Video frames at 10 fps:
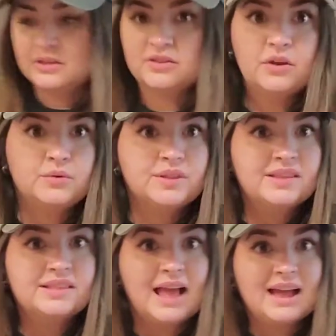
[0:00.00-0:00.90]
So this
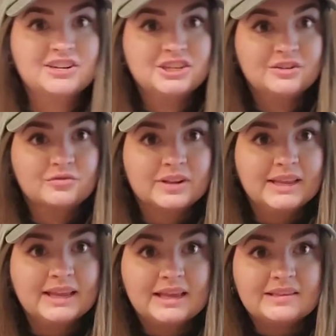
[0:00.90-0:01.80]
is actually a really
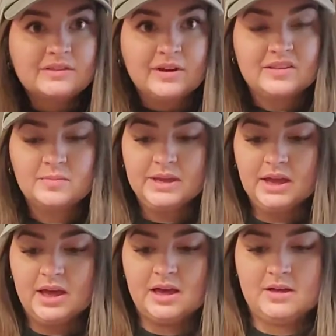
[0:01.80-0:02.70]
easy
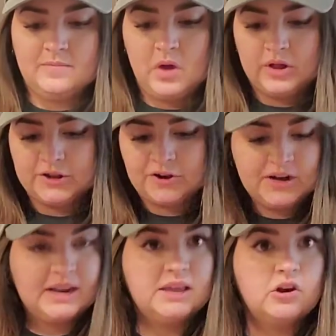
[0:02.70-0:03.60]
recipe. All you're gonna
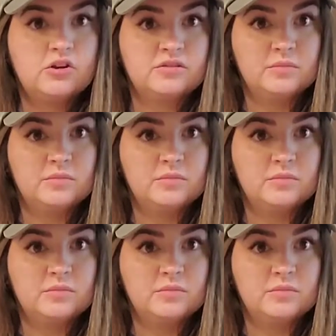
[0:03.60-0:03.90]
need are some